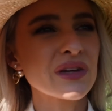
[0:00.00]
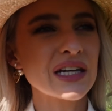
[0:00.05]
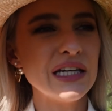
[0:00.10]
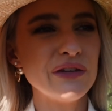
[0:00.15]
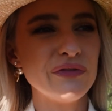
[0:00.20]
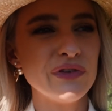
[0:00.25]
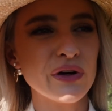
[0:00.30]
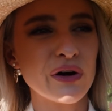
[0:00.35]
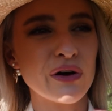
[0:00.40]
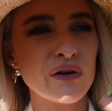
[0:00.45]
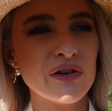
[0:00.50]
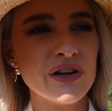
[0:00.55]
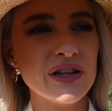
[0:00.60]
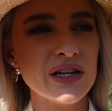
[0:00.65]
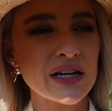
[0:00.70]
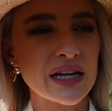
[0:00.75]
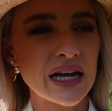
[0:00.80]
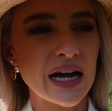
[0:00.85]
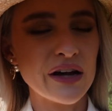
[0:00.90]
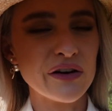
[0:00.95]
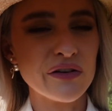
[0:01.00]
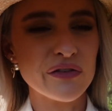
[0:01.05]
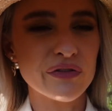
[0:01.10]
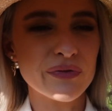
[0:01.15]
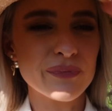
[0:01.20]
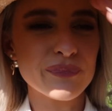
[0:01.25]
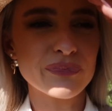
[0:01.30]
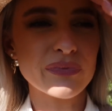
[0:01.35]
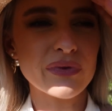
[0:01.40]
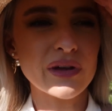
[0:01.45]
if you're in the kind of
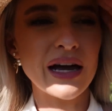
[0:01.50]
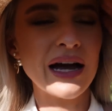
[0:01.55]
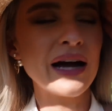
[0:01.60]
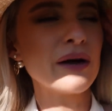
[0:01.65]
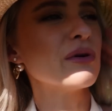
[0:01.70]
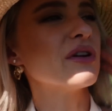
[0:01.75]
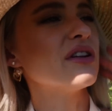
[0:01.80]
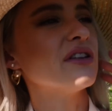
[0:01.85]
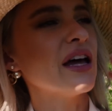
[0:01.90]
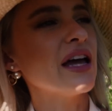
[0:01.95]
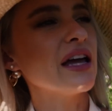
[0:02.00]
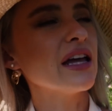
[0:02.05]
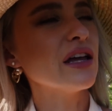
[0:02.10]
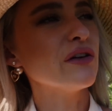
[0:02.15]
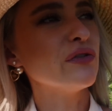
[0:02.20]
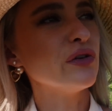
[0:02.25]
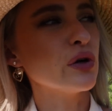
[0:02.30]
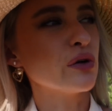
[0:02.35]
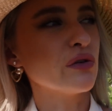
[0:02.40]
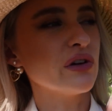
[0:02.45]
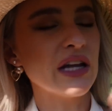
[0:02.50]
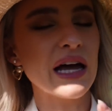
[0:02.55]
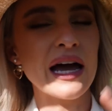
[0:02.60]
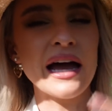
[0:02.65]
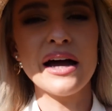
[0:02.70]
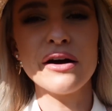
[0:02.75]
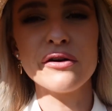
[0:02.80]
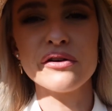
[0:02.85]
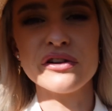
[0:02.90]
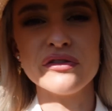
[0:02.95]
I would say if you're in the
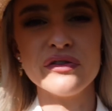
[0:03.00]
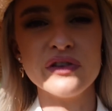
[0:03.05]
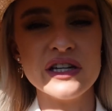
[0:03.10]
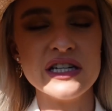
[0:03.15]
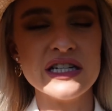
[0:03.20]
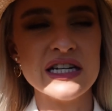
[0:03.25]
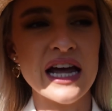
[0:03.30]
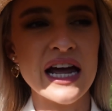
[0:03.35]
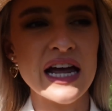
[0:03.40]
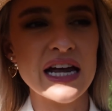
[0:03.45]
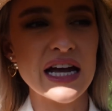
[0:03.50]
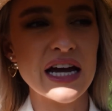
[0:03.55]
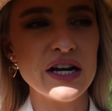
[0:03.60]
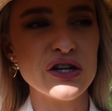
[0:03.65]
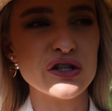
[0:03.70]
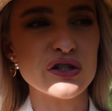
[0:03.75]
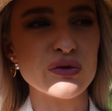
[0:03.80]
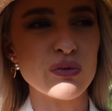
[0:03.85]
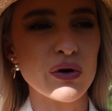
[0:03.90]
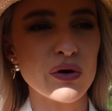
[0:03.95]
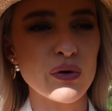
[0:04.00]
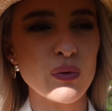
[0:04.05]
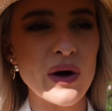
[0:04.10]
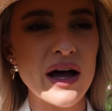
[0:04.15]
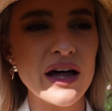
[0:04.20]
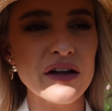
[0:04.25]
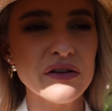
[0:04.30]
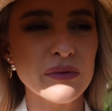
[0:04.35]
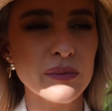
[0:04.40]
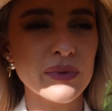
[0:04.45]
house for the day and just want to
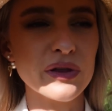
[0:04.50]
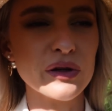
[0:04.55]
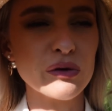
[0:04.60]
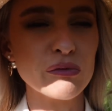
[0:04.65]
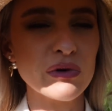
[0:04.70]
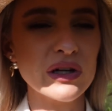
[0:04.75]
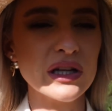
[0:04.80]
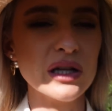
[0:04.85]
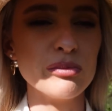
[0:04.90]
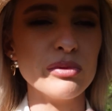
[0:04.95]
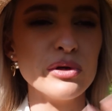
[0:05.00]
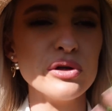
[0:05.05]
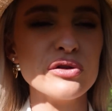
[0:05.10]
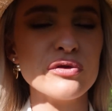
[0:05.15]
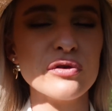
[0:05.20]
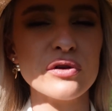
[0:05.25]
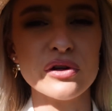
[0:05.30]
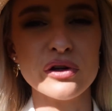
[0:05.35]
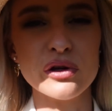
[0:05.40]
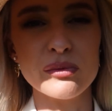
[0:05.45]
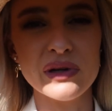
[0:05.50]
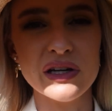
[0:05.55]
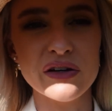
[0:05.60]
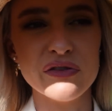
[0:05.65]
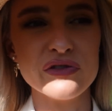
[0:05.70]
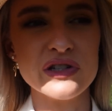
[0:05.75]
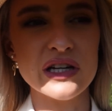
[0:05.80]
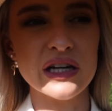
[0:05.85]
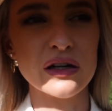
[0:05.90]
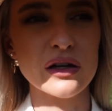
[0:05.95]
wear something really beautiful and
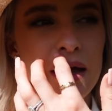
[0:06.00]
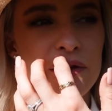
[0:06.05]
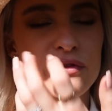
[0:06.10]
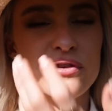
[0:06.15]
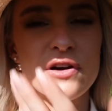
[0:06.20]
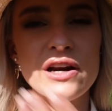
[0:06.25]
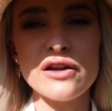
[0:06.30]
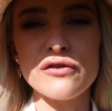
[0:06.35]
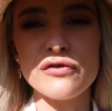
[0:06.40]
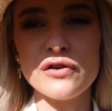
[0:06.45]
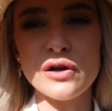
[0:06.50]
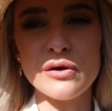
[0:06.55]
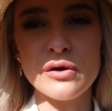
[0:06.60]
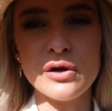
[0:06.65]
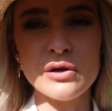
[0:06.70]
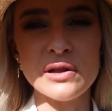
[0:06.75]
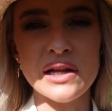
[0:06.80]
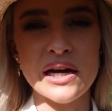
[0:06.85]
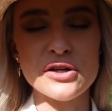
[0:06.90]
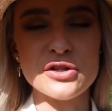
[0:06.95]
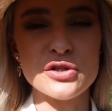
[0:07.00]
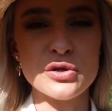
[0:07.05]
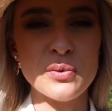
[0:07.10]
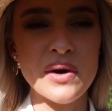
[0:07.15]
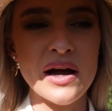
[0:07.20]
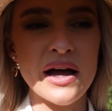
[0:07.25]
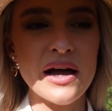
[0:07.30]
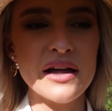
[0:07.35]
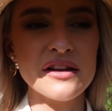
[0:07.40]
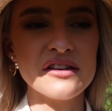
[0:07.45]
uplifting. For any of you who like to
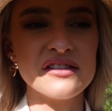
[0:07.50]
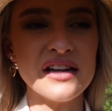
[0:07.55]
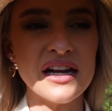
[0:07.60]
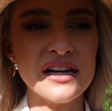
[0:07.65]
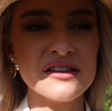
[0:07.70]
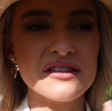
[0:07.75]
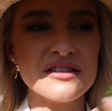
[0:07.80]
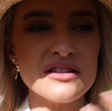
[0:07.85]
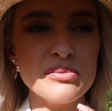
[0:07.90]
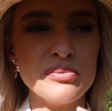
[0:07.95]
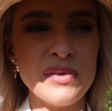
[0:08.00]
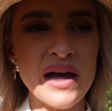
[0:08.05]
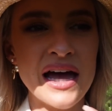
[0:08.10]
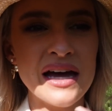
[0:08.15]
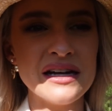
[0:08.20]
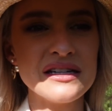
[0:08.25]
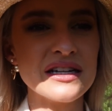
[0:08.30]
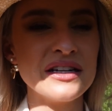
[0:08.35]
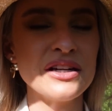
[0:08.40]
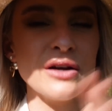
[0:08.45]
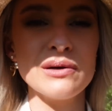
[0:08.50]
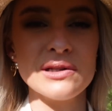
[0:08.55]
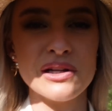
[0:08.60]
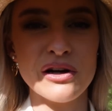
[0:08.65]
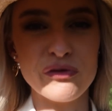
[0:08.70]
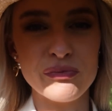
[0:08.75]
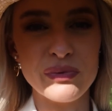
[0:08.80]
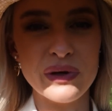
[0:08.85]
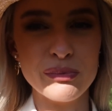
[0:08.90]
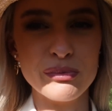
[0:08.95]
wear scents to bed, I know a
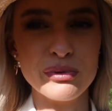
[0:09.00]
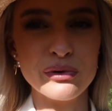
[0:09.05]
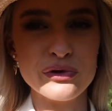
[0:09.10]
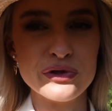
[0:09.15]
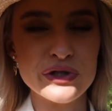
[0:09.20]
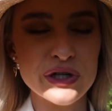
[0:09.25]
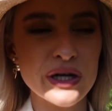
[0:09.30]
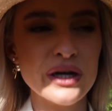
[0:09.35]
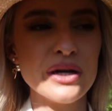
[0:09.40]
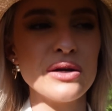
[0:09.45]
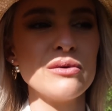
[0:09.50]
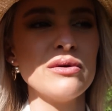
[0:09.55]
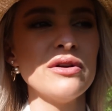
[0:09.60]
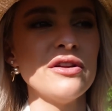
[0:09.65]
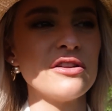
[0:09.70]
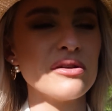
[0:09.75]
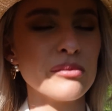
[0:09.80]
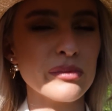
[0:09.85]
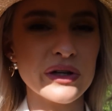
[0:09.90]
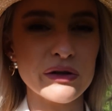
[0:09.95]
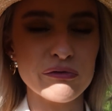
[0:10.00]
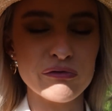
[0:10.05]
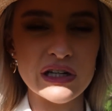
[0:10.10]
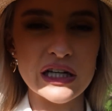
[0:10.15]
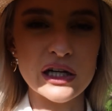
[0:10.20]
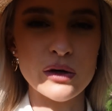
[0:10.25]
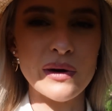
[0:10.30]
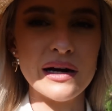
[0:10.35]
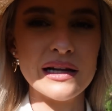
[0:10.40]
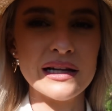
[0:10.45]
lot of people do, something
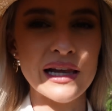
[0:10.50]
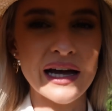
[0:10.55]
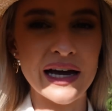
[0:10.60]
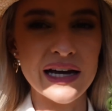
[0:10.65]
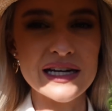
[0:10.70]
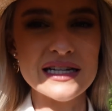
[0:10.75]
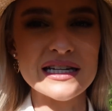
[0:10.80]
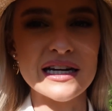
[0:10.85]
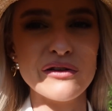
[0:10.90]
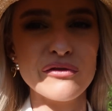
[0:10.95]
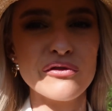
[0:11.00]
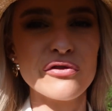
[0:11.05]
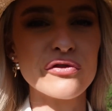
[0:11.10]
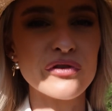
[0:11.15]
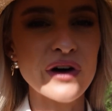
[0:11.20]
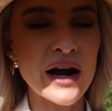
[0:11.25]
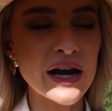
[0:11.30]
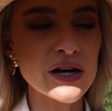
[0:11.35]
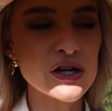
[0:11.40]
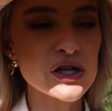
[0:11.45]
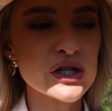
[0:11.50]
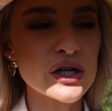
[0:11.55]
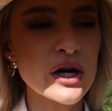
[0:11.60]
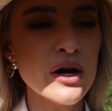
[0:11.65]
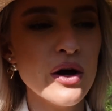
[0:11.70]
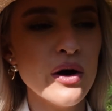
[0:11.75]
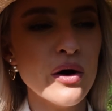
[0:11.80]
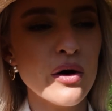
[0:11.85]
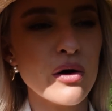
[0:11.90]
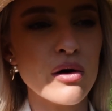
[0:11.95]
really quite light and fresh,
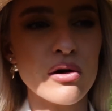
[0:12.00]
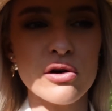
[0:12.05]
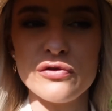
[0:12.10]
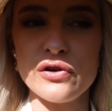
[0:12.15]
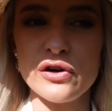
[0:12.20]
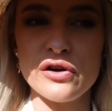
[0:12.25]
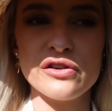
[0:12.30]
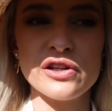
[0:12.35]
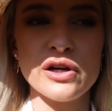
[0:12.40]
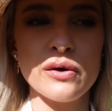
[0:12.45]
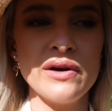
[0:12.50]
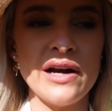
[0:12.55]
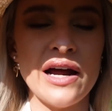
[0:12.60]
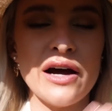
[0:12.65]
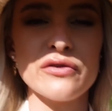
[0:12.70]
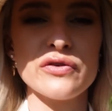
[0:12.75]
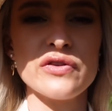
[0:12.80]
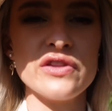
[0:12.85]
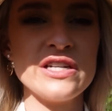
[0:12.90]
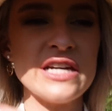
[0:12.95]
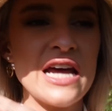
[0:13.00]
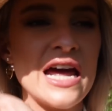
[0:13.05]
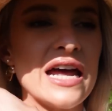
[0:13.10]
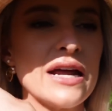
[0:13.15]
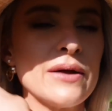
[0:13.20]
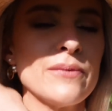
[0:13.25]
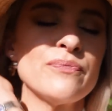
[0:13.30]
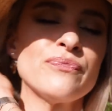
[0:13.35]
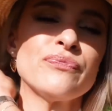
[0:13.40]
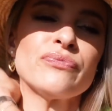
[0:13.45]
or if you're just going out for the
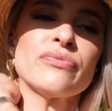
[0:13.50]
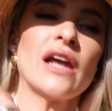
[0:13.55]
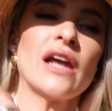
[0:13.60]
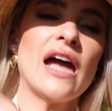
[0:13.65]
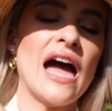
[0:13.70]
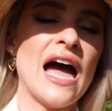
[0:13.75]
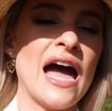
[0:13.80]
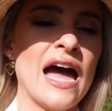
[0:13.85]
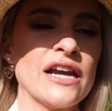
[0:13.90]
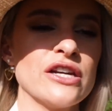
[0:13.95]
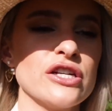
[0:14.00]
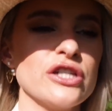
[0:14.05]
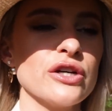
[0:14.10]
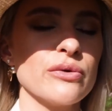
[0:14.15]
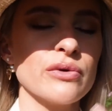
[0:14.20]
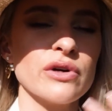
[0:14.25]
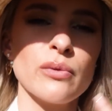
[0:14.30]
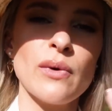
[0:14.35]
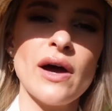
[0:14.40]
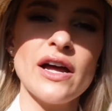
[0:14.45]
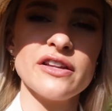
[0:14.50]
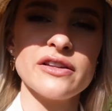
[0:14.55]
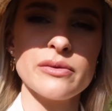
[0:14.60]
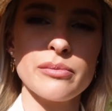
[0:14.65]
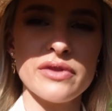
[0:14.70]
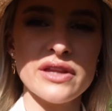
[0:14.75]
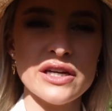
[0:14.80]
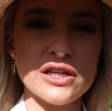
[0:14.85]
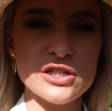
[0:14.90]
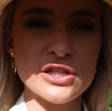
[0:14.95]
day and you don't want to wear
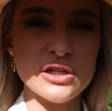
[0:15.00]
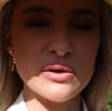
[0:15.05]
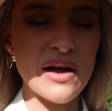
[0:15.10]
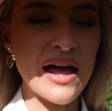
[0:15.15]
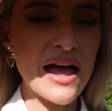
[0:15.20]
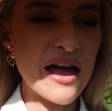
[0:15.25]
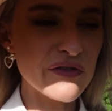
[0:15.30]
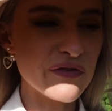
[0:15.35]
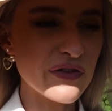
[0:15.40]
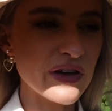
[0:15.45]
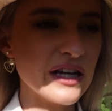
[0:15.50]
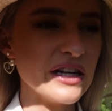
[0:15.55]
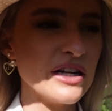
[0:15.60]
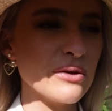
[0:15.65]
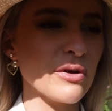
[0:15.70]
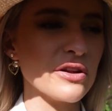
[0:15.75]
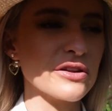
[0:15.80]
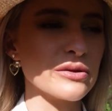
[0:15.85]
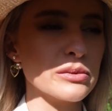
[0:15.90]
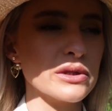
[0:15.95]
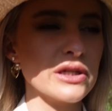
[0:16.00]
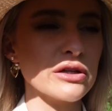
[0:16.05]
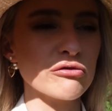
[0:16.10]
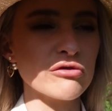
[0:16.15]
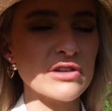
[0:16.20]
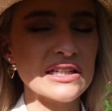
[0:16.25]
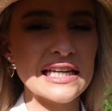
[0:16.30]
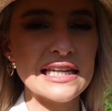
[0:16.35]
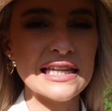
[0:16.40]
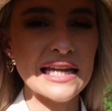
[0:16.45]
something too heavy and you want something
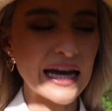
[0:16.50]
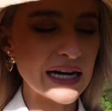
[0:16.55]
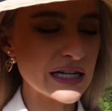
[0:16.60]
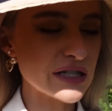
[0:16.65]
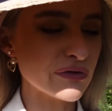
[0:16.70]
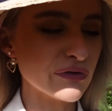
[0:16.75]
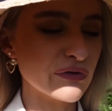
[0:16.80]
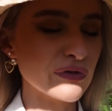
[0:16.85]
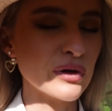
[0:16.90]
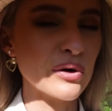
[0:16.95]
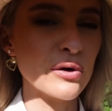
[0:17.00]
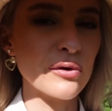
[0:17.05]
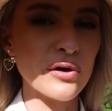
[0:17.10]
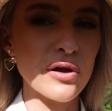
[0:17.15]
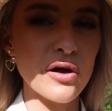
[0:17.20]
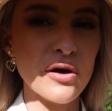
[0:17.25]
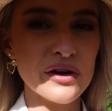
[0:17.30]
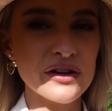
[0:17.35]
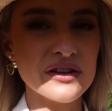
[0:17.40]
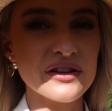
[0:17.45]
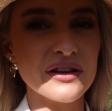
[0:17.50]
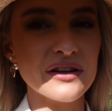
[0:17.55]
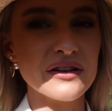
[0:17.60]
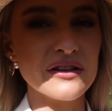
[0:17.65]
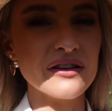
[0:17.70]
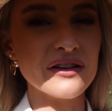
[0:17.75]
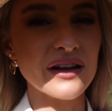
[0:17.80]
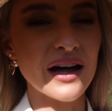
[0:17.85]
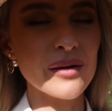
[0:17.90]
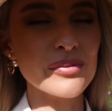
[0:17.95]
really light and floral, honestly
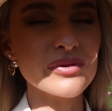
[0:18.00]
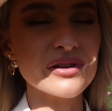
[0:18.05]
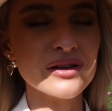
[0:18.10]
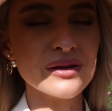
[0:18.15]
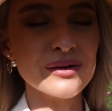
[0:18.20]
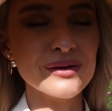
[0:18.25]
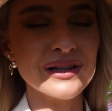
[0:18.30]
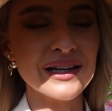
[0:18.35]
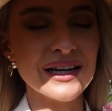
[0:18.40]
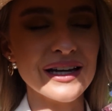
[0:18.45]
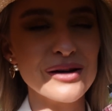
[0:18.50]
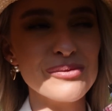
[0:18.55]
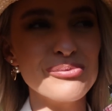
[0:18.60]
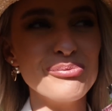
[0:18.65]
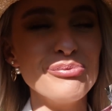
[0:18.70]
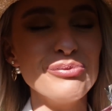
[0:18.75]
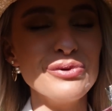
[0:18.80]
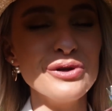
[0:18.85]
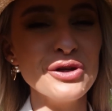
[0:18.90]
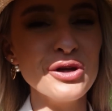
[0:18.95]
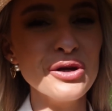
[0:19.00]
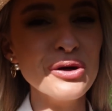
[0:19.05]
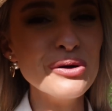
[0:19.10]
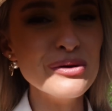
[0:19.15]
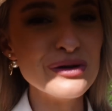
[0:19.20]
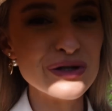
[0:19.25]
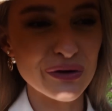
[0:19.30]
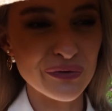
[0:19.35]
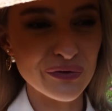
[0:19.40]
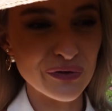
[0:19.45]
this is absolutely
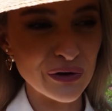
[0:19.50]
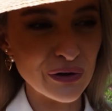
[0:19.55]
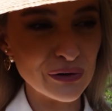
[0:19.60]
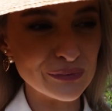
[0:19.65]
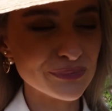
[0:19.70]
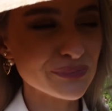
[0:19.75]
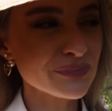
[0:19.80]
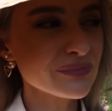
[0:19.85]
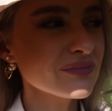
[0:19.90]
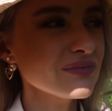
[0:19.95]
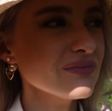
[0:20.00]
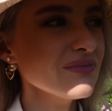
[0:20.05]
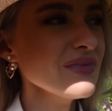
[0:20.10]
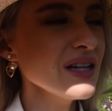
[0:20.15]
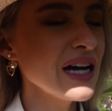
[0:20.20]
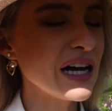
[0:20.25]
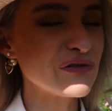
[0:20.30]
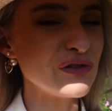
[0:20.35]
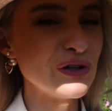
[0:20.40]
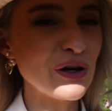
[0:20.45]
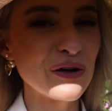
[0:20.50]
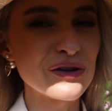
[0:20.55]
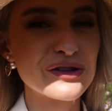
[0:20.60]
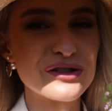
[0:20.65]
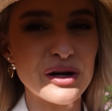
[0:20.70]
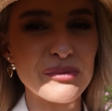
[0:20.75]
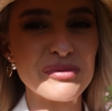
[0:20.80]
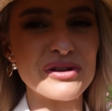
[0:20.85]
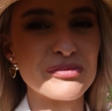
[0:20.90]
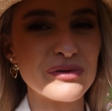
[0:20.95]
beautiful. I've not
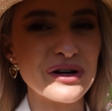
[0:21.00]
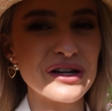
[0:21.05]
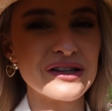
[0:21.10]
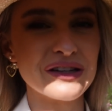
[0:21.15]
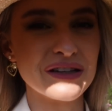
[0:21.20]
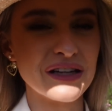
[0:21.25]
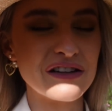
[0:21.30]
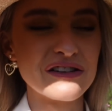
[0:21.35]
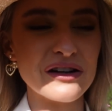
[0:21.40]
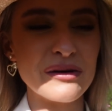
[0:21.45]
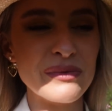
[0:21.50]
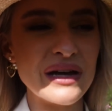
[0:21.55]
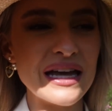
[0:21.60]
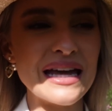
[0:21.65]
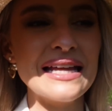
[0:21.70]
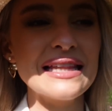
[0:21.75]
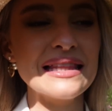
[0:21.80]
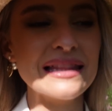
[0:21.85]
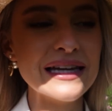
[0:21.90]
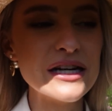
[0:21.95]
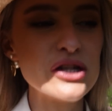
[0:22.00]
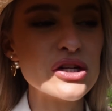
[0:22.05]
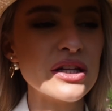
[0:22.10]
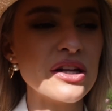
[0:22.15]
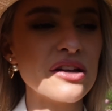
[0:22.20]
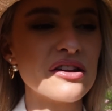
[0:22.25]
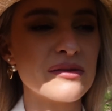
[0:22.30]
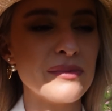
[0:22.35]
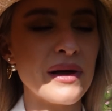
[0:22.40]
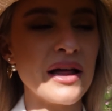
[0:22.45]
stopped spritzing this on me, it
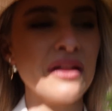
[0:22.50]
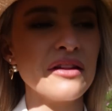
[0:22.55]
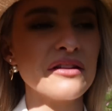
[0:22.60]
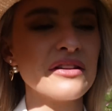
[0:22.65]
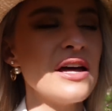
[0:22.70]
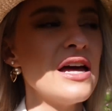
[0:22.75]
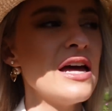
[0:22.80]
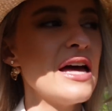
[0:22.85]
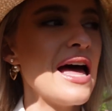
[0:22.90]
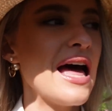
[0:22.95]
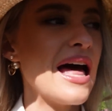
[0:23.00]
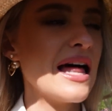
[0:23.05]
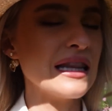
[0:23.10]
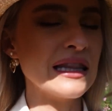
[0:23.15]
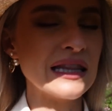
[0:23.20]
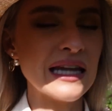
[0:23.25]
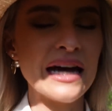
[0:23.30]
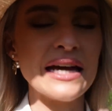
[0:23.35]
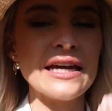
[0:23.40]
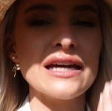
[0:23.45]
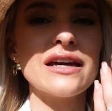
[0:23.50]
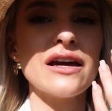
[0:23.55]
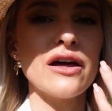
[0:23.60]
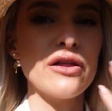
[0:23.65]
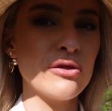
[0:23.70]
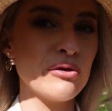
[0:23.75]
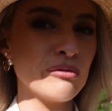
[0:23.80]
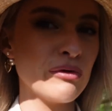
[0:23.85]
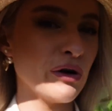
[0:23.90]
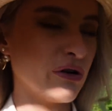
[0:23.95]
literally smells like
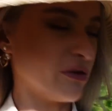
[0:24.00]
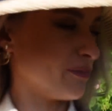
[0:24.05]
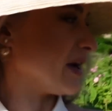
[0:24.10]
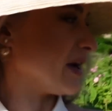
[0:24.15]
the rose